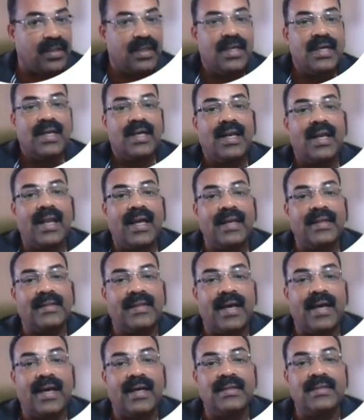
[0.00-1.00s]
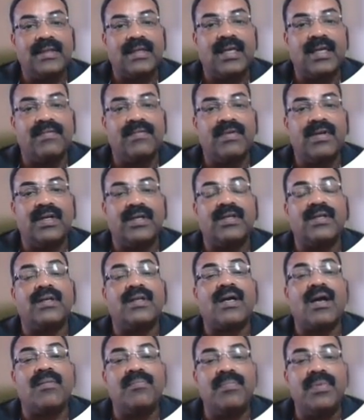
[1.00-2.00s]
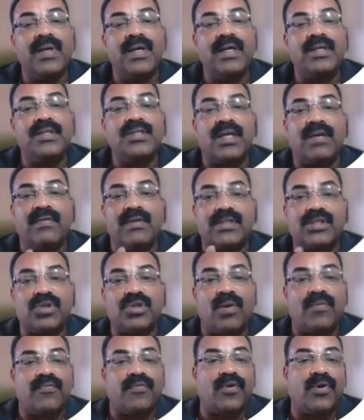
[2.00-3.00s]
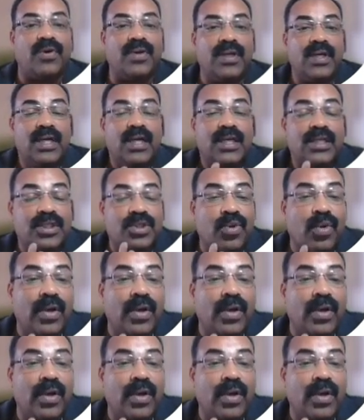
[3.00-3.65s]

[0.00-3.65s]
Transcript: Like that, he will complete, he will stop for 12